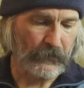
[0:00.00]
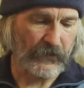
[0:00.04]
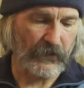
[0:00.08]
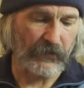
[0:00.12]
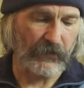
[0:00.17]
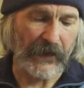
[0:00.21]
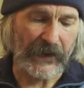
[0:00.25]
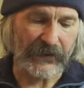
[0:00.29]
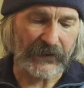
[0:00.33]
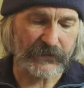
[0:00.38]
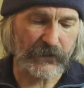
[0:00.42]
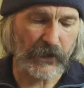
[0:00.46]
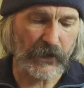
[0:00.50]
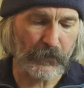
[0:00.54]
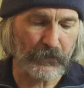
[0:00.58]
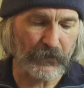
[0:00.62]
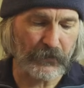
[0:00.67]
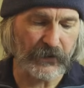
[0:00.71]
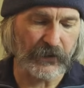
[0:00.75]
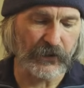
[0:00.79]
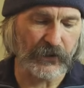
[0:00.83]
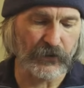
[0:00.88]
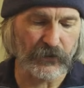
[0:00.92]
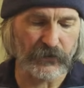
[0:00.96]
The last couple
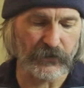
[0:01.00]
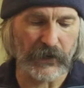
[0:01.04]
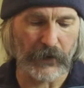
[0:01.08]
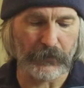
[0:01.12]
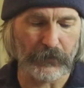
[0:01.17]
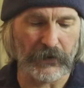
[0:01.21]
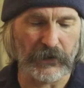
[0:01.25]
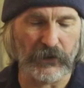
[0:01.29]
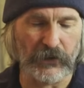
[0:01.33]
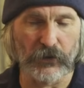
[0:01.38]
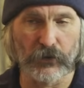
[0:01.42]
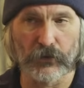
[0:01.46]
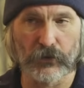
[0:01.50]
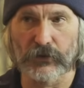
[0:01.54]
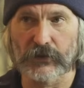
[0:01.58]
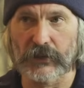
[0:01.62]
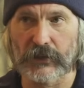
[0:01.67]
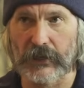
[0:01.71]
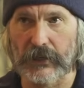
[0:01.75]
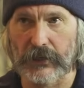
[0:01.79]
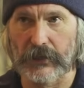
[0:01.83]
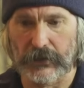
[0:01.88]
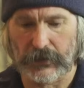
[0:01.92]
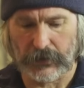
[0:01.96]
of years I've been
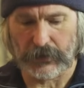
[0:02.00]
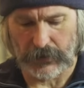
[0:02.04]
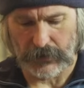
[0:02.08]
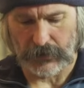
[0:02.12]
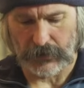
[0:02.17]
using